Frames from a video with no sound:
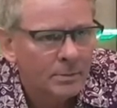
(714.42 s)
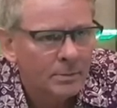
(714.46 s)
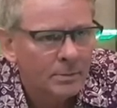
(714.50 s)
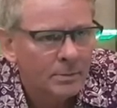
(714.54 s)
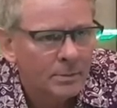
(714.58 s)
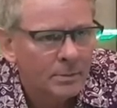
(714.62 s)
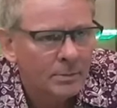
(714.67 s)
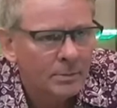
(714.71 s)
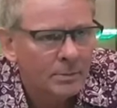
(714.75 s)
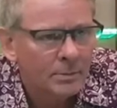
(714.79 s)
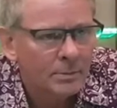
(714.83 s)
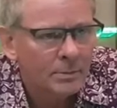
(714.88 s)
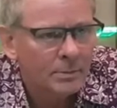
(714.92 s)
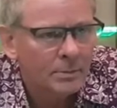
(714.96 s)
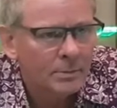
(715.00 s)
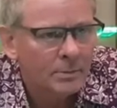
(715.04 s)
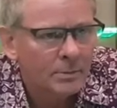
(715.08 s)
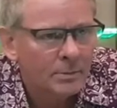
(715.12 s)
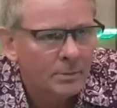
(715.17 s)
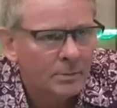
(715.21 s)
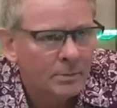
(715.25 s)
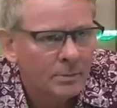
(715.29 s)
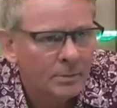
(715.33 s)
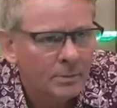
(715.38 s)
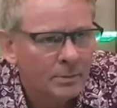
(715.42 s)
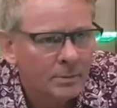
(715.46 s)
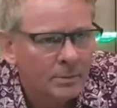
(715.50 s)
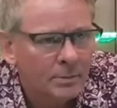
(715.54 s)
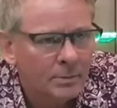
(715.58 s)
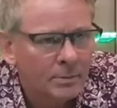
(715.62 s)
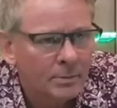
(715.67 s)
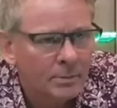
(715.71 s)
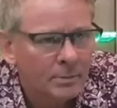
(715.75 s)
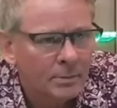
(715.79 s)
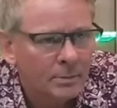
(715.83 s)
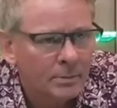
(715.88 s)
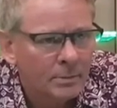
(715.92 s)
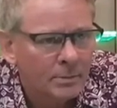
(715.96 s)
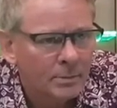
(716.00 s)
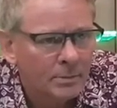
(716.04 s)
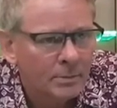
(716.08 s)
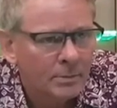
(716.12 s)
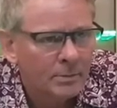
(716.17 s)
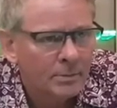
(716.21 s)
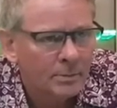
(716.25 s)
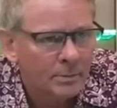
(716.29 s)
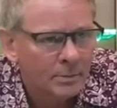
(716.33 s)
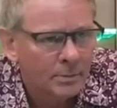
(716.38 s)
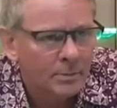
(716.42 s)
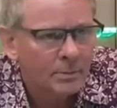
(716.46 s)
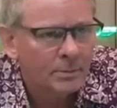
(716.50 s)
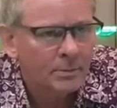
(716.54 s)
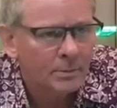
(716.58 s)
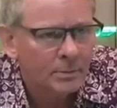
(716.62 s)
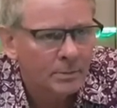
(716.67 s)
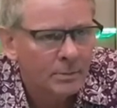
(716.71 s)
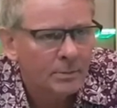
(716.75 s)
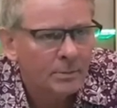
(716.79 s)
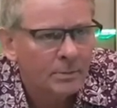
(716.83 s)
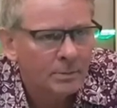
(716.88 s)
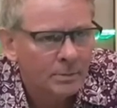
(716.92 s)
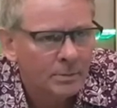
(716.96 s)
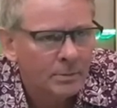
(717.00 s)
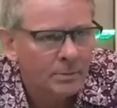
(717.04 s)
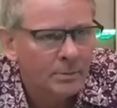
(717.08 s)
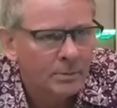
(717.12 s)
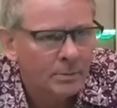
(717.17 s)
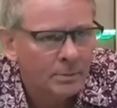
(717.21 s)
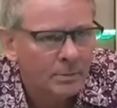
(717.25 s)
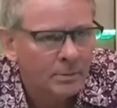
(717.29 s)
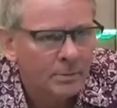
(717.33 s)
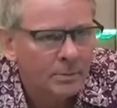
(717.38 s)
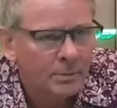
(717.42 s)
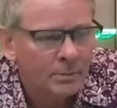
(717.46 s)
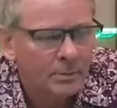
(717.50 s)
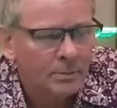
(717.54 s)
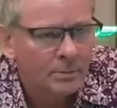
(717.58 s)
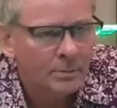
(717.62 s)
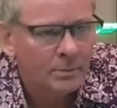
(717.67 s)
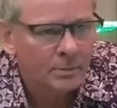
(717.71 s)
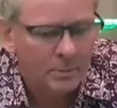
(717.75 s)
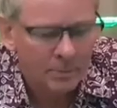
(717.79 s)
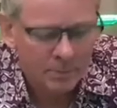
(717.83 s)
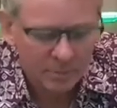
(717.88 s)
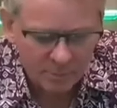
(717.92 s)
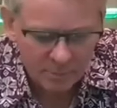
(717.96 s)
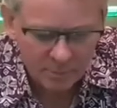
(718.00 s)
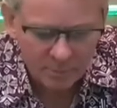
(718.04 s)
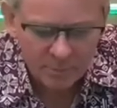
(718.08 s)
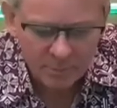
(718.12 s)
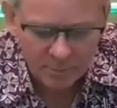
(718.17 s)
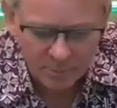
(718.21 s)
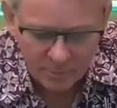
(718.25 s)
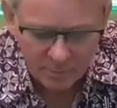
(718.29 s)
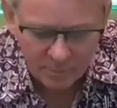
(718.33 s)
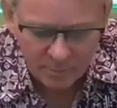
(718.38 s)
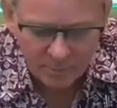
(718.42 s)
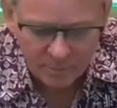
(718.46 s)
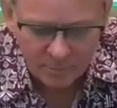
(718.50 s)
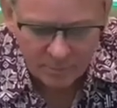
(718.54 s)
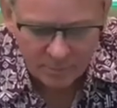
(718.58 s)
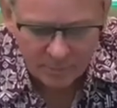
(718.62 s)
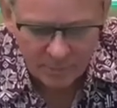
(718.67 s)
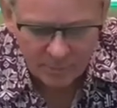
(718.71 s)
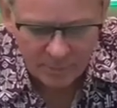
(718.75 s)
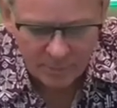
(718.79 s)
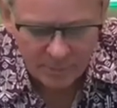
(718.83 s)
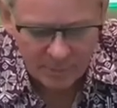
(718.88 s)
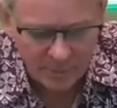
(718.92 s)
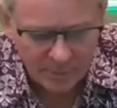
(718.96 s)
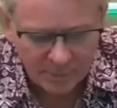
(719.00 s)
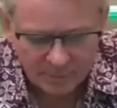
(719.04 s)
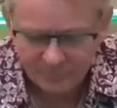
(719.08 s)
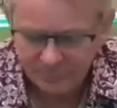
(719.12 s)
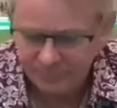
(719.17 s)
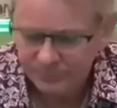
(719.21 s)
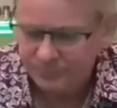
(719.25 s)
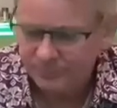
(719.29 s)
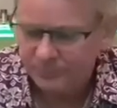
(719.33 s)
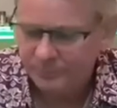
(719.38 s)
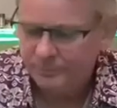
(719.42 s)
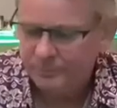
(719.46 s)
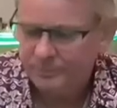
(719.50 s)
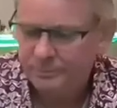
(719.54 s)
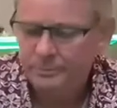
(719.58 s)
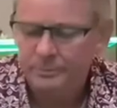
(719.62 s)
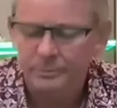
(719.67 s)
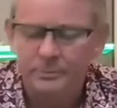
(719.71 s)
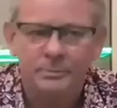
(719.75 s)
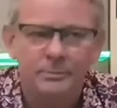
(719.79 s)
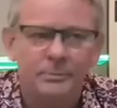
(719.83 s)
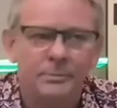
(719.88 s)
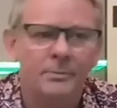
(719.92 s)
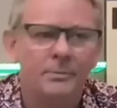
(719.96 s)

The person shown says nothing.